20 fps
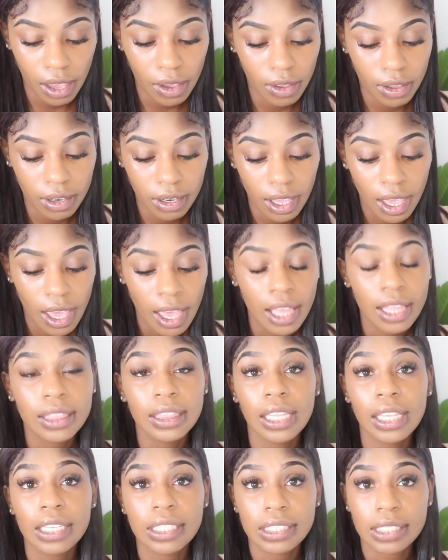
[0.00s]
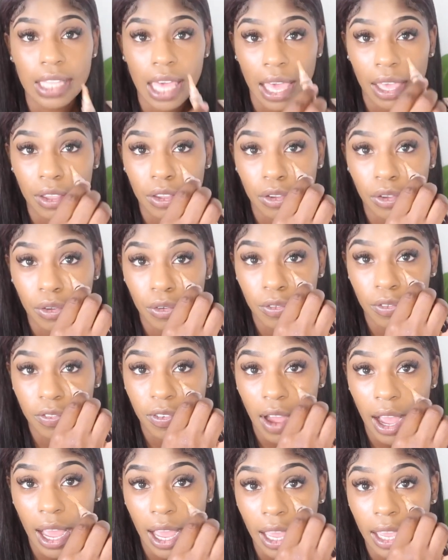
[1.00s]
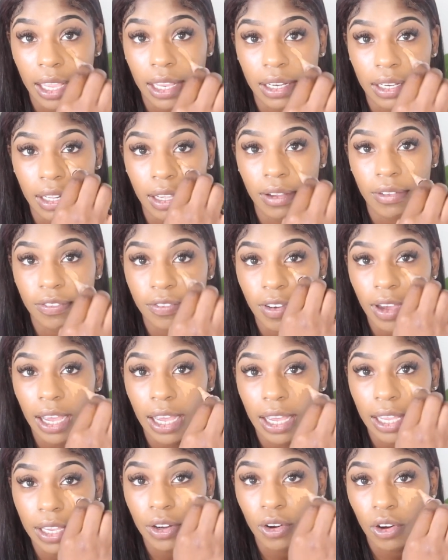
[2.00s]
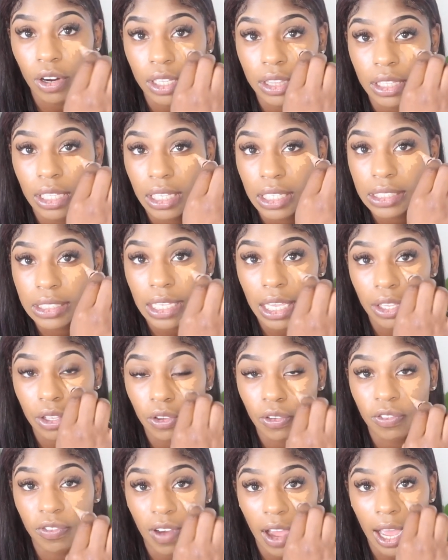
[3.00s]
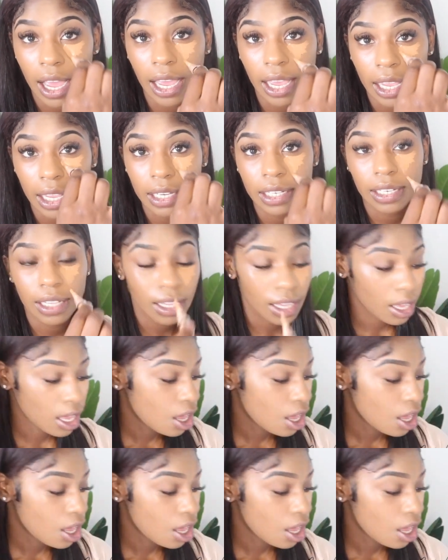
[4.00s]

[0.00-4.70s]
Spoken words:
and things that you find fun, or things that you find,